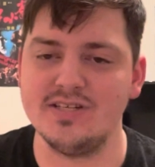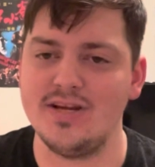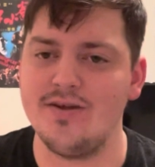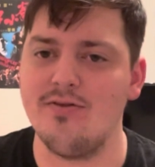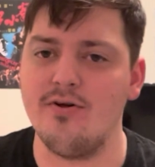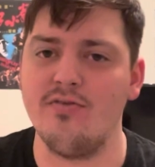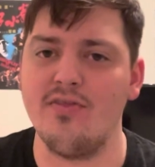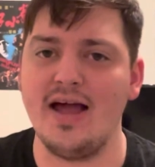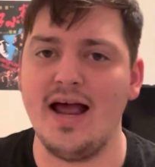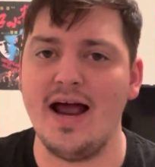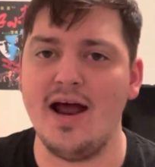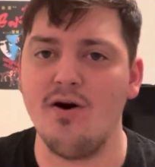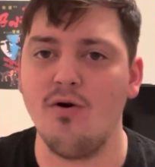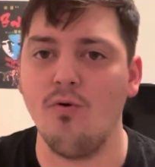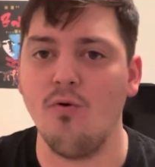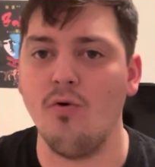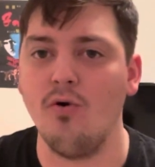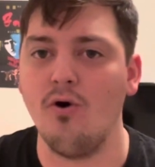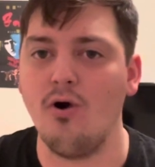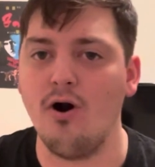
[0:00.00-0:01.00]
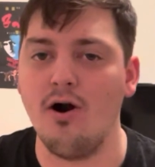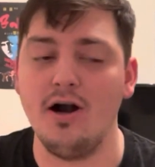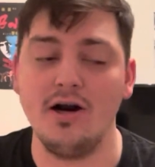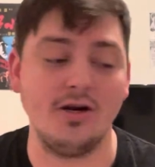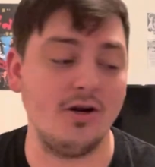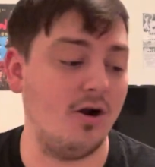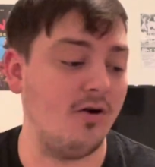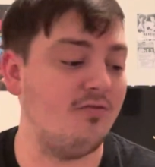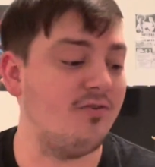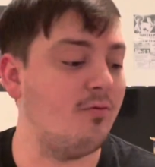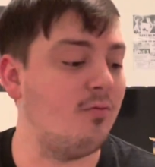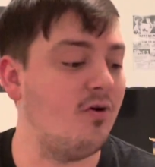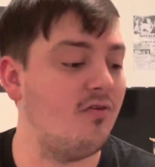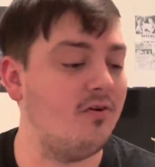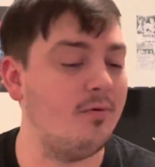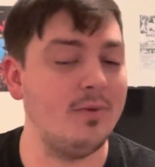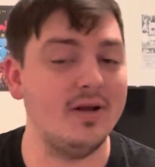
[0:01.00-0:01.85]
either that or a kung fu movie.